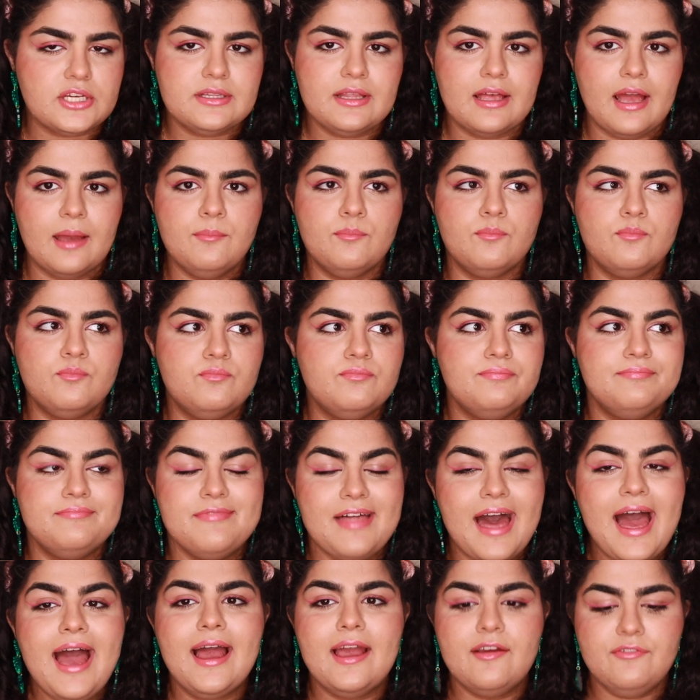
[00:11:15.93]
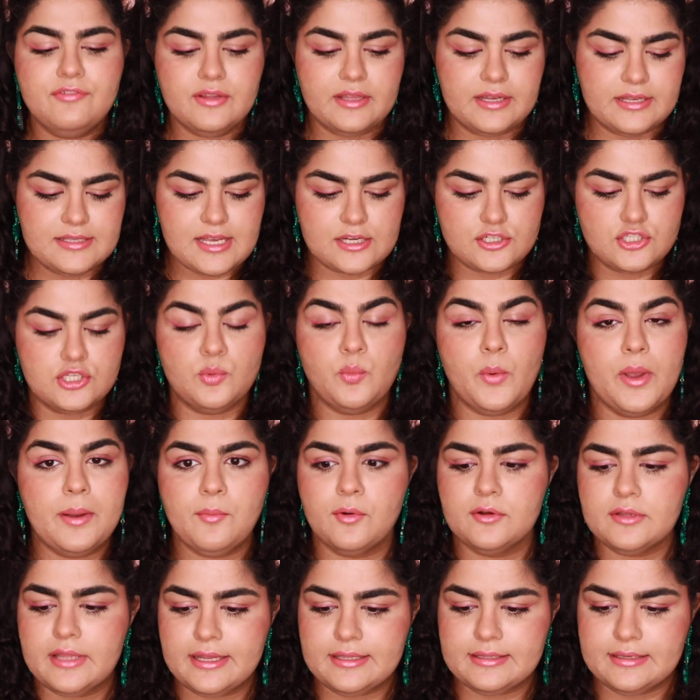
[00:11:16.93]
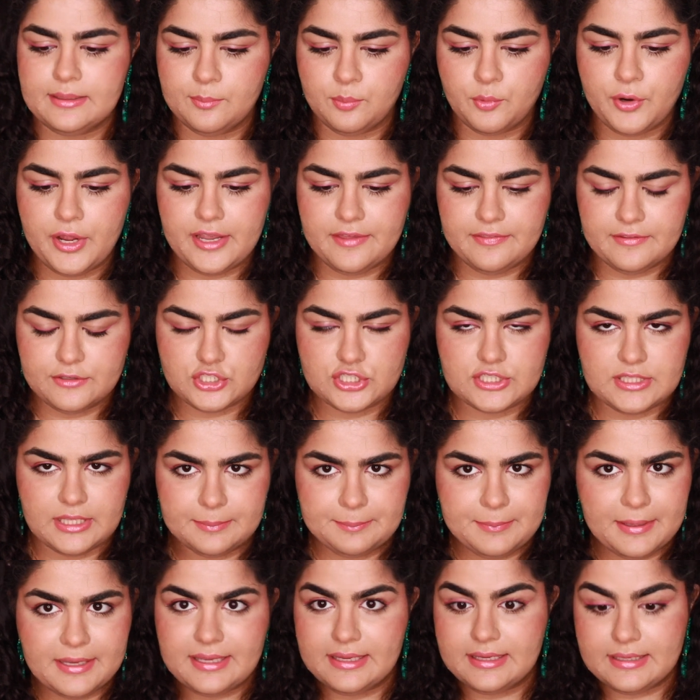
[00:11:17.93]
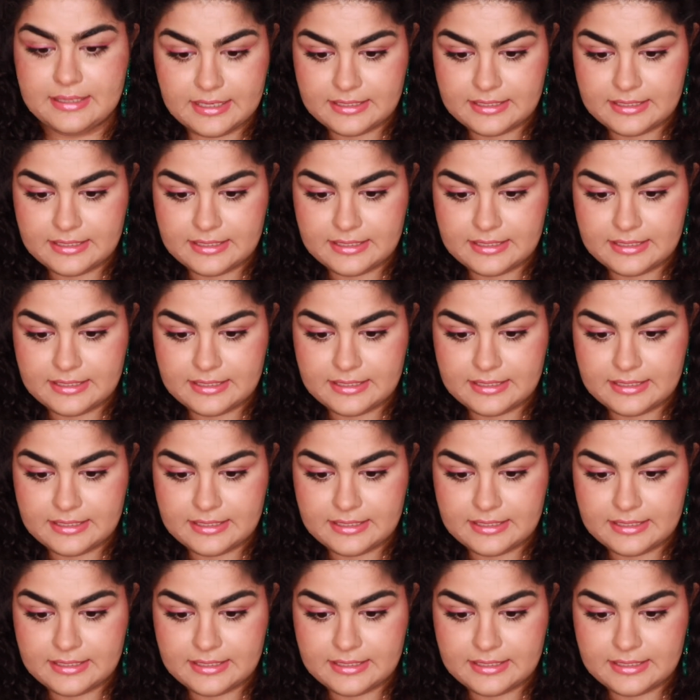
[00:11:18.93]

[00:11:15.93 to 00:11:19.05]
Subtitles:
Like I feel like is actually way more likely to break than just like picking